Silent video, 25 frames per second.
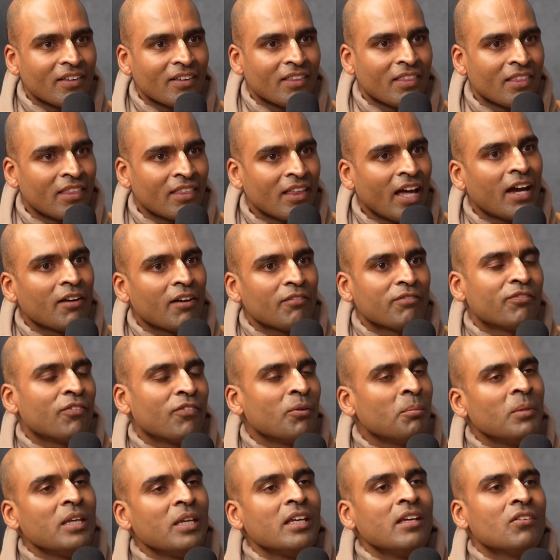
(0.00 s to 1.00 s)
That for
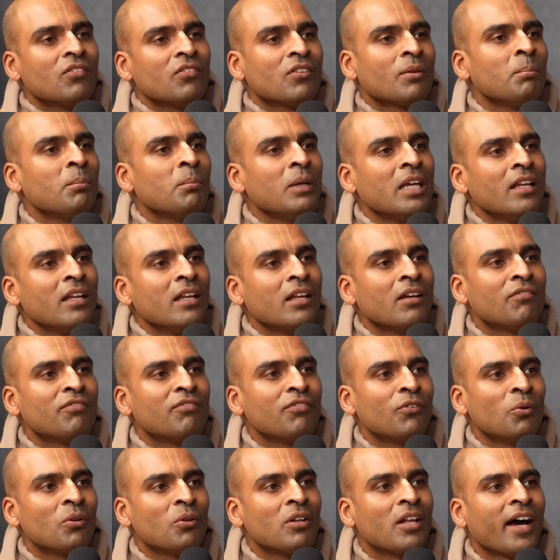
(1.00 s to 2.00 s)
me is a
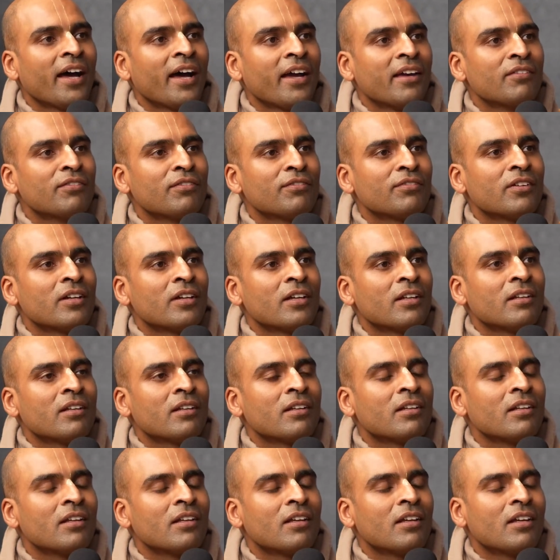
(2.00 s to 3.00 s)
meaningful life,
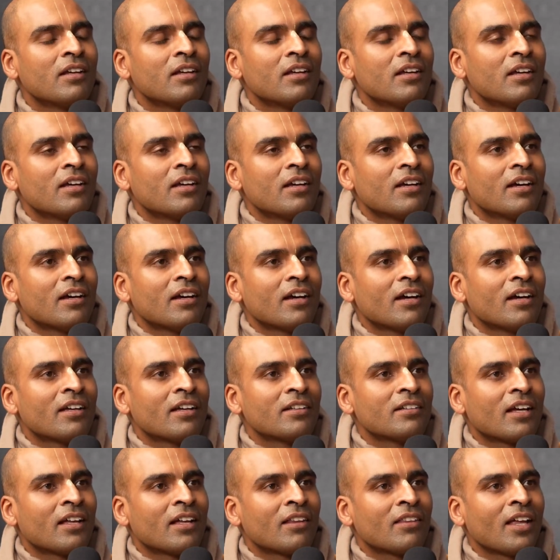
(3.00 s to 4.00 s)
and
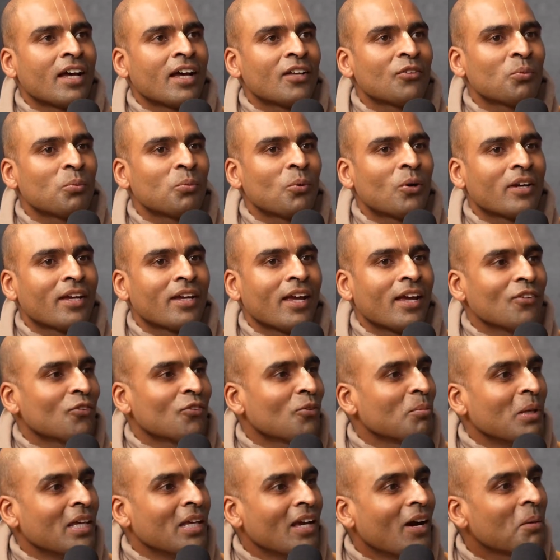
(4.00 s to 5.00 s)
that's what
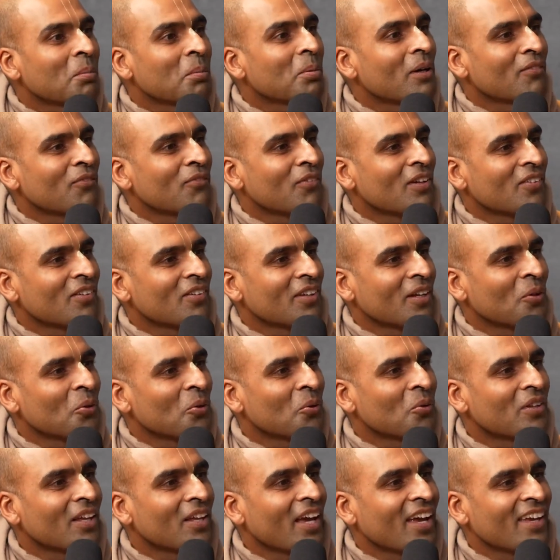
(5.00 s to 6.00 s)
gets me up every
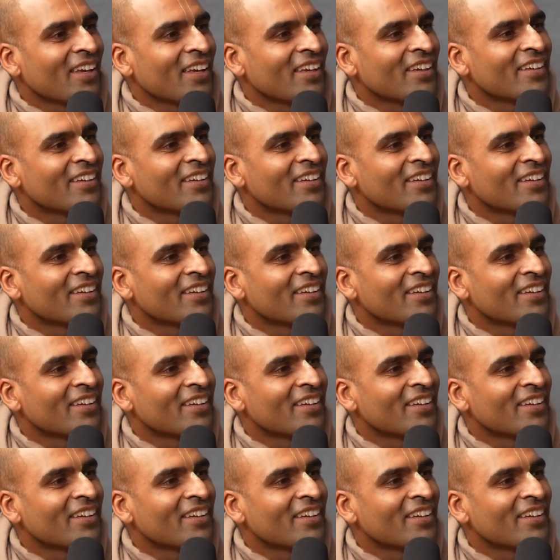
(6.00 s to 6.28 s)
single day.